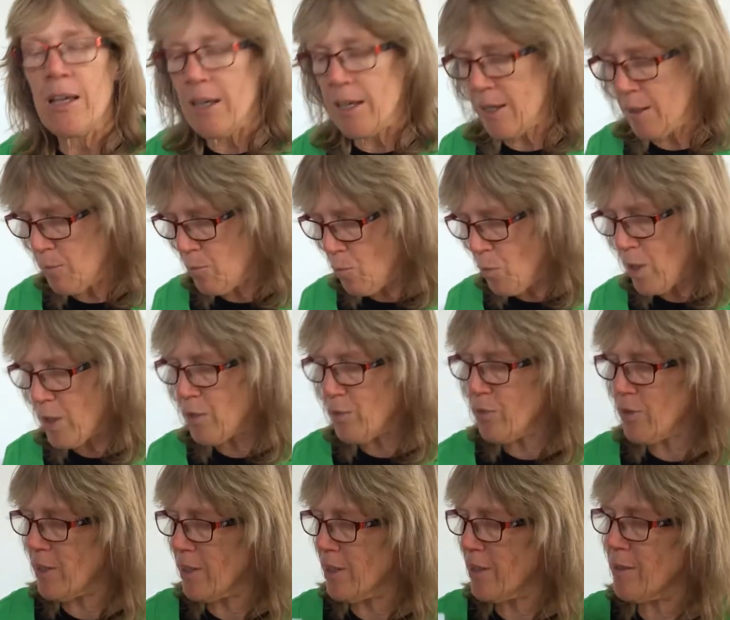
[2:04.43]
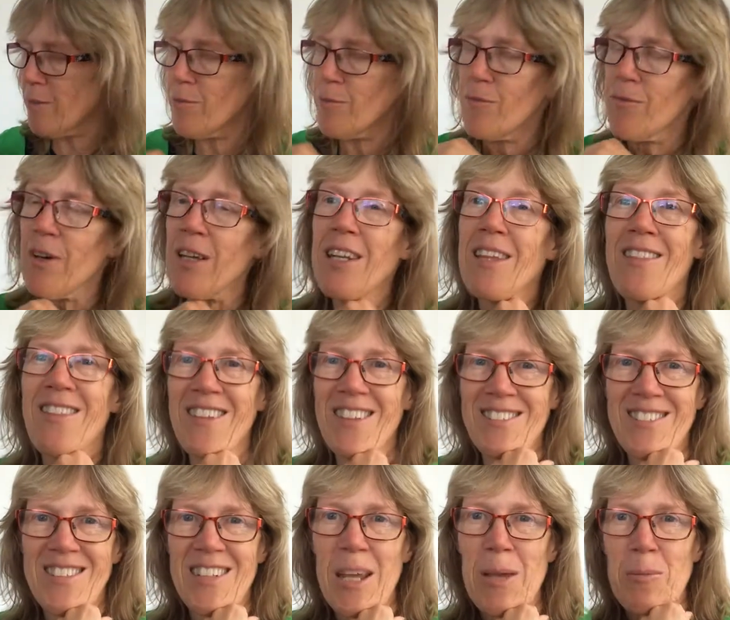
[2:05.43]
One of the funny
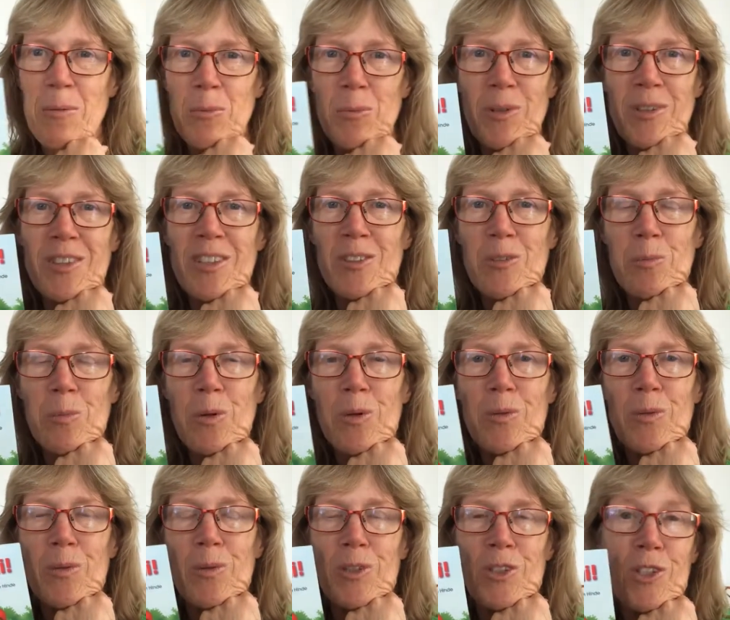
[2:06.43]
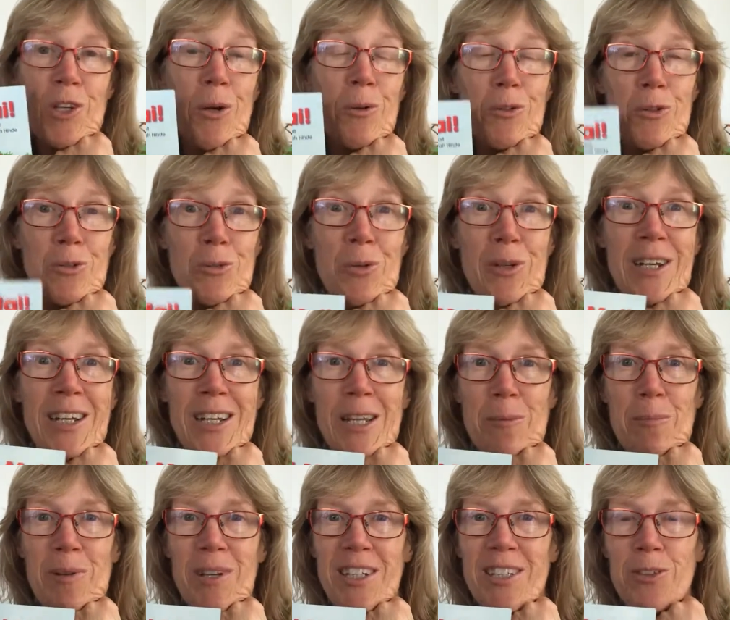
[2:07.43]
things that happened with this book, which I was
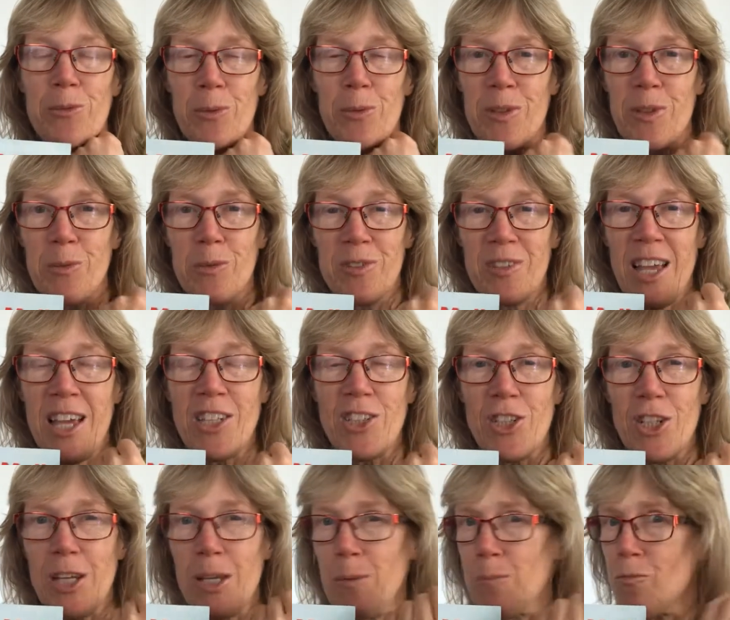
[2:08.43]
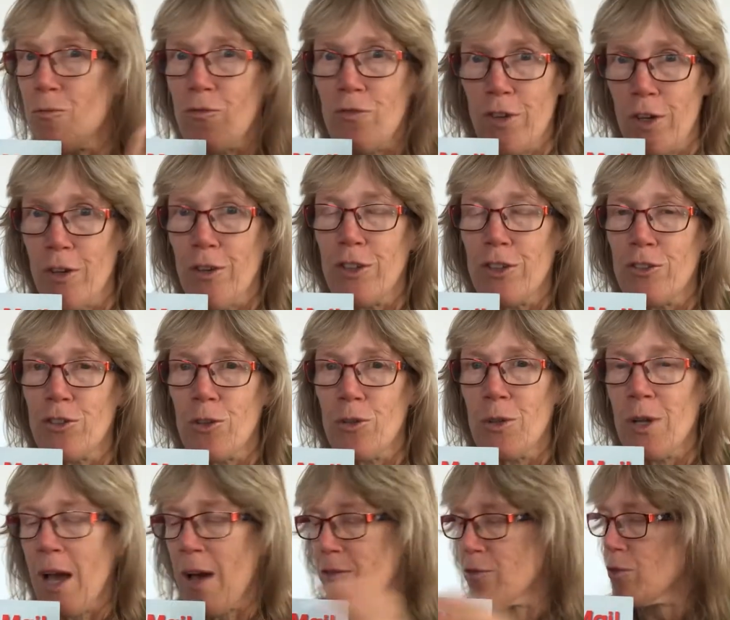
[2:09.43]
really pleased with, it was actually very
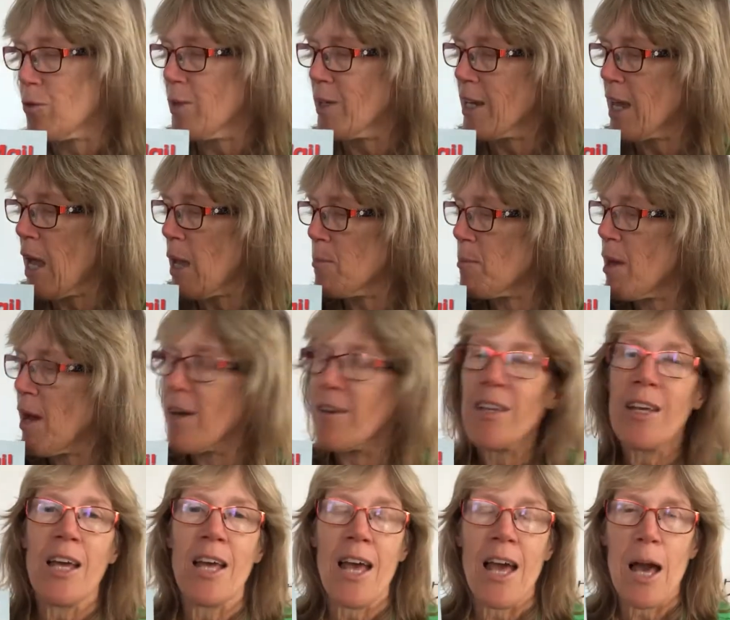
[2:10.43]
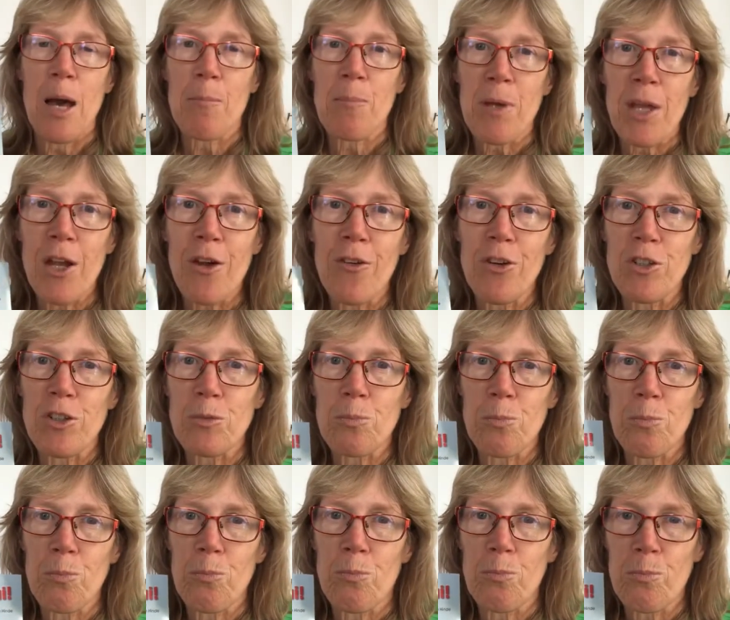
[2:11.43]
soon after it came out, a parent
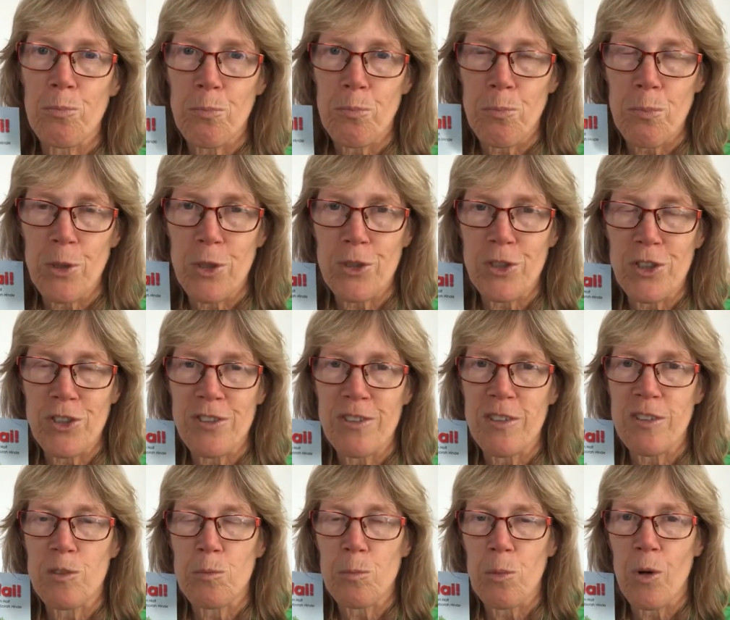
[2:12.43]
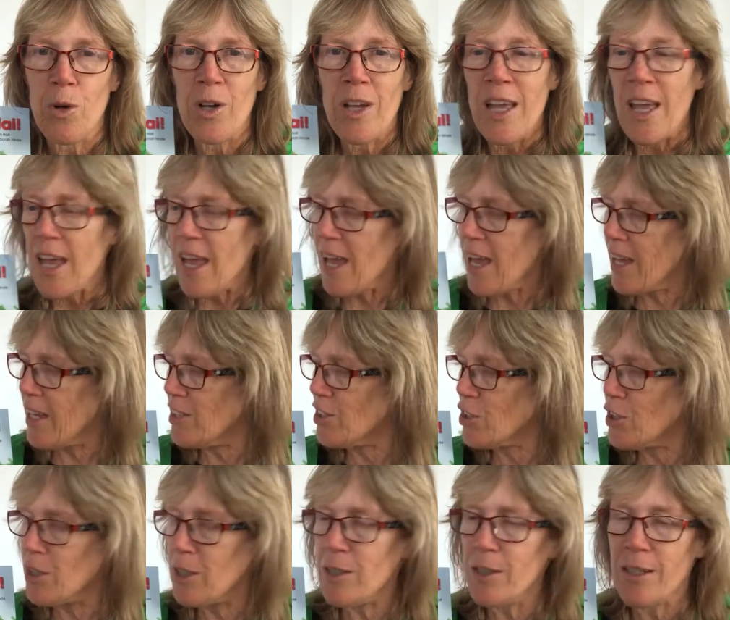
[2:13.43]
purchased this book, and
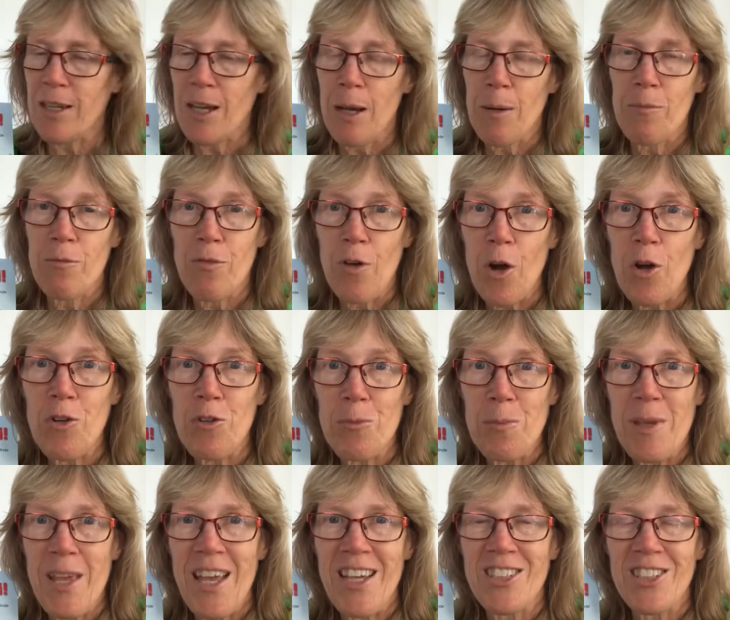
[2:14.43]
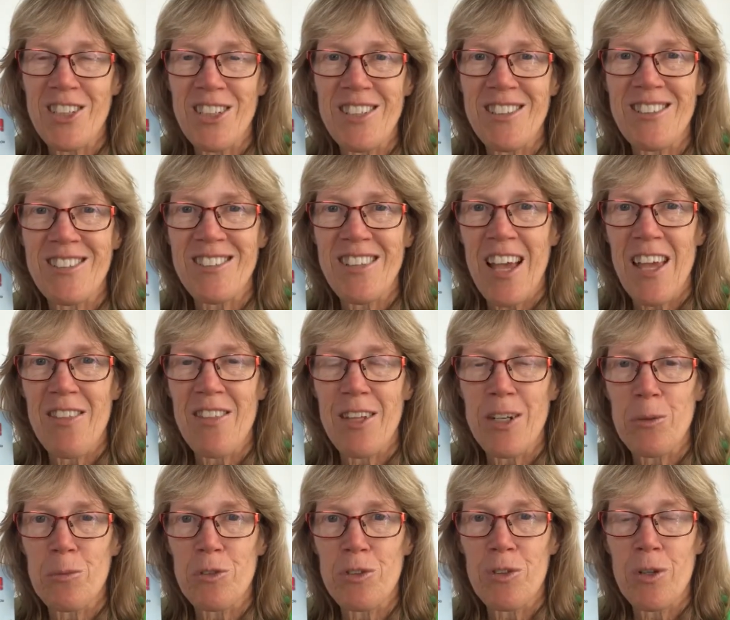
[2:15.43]
she phoned me actually to say that
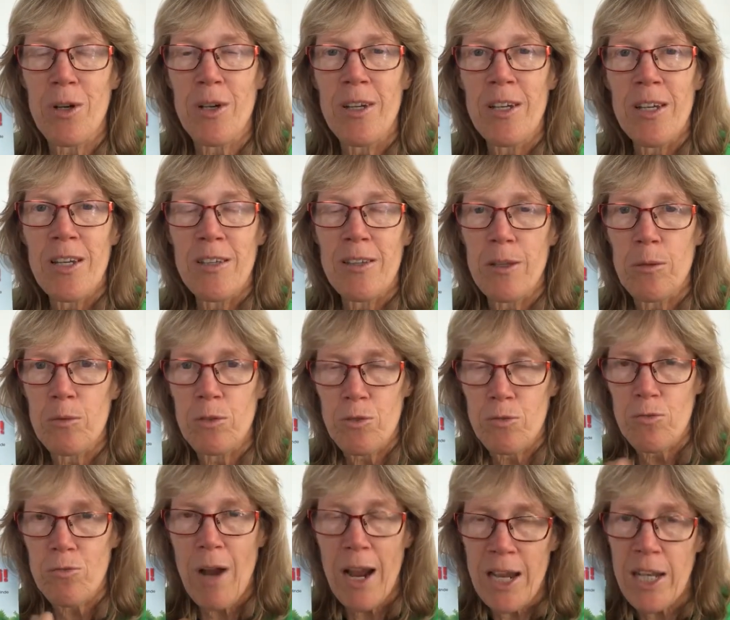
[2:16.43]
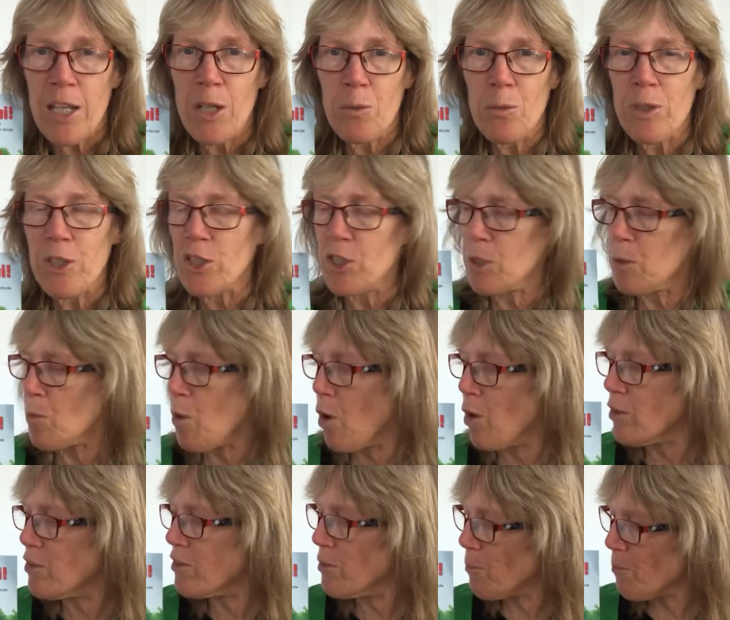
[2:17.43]
it was raining where she
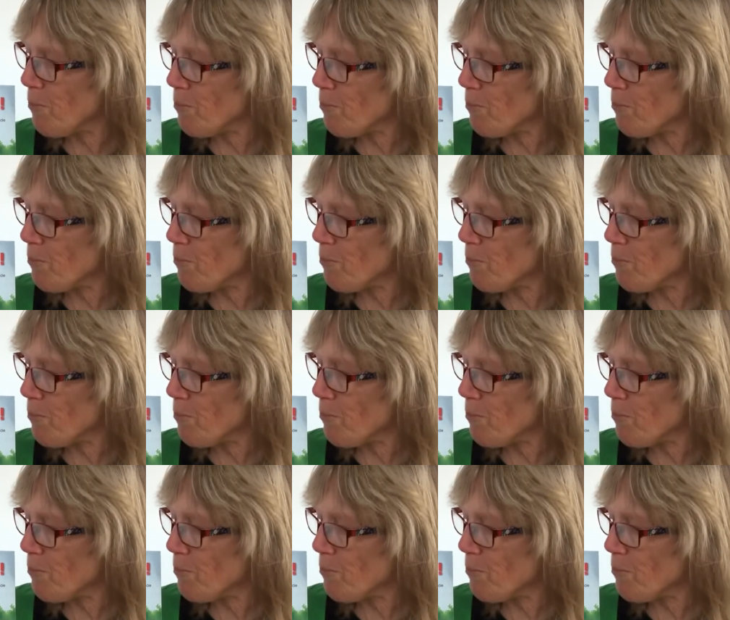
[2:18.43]
was,